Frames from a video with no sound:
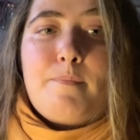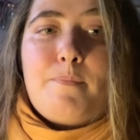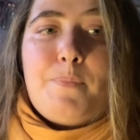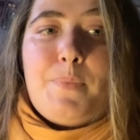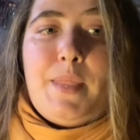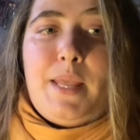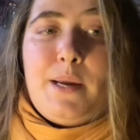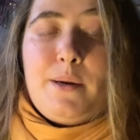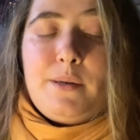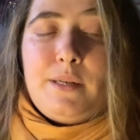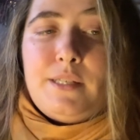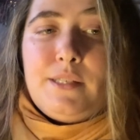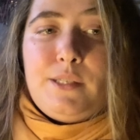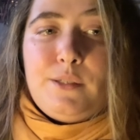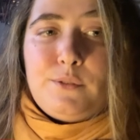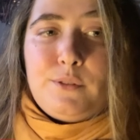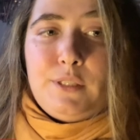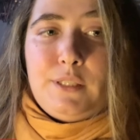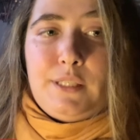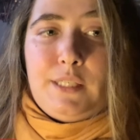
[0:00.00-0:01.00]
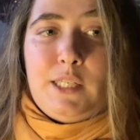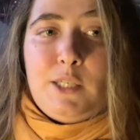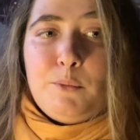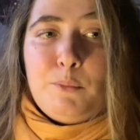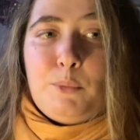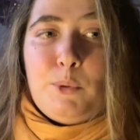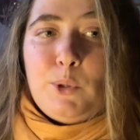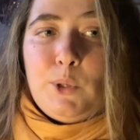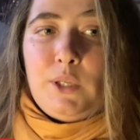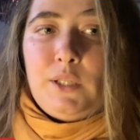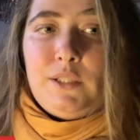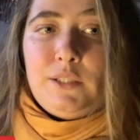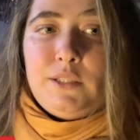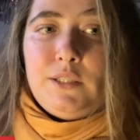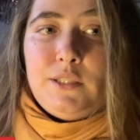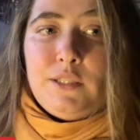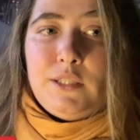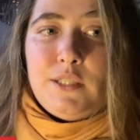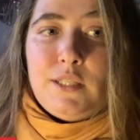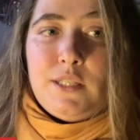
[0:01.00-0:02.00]
there is a really
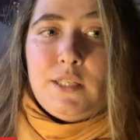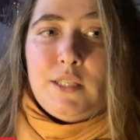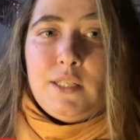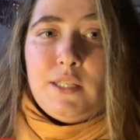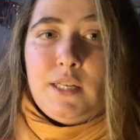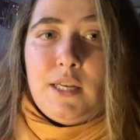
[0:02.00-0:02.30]
important